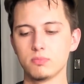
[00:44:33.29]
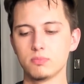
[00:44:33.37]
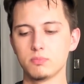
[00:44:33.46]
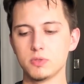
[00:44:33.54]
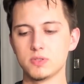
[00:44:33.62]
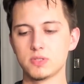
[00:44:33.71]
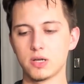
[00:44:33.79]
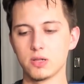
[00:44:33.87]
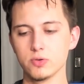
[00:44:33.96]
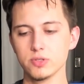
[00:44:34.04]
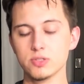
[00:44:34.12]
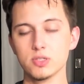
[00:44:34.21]

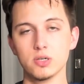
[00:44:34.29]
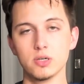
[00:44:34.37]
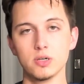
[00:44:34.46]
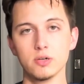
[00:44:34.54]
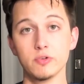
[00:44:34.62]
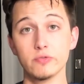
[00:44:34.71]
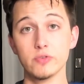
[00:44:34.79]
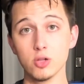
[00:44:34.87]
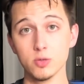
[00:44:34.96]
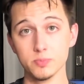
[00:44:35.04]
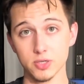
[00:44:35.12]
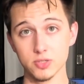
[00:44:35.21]
mentalities that I have
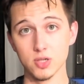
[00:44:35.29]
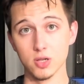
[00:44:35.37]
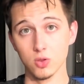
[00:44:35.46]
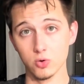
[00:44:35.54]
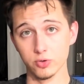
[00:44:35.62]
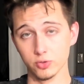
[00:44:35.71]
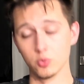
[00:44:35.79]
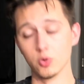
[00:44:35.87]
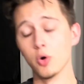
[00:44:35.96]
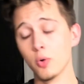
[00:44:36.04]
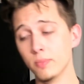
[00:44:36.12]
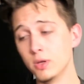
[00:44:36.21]
developed as I learn and
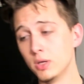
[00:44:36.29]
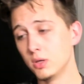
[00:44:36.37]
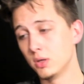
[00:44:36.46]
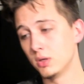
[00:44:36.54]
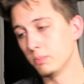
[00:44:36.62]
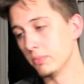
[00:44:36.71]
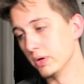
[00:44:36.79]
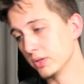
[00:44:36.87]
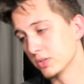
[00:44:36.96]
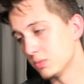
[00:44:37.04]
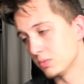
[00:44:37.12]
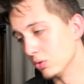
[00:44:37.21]
grow. My
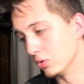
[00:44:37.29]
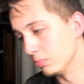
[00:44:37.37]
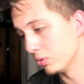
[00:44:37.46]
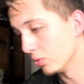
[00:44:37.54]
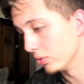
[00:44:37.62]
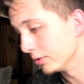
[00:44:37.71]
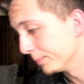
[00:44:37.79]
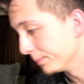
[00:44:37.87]
next bullet point